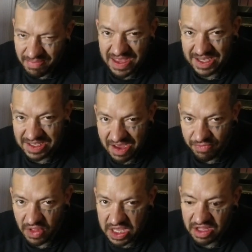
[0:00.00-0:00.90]
It
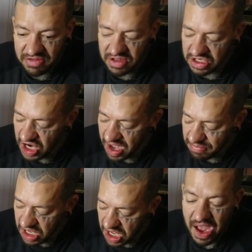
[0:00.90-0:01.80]
definitely gets the
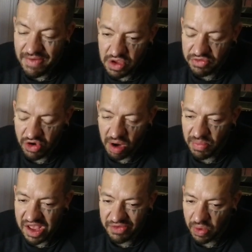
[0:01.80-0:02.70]
job done. I've used
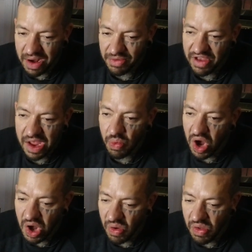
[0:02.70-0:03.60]
armrests where I was like,
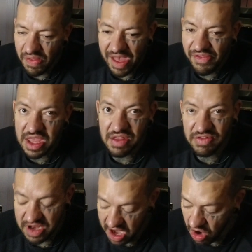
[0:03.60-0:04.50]
whoa, that thing
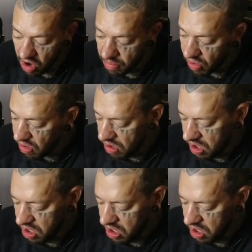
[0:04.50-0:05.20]
is terrible.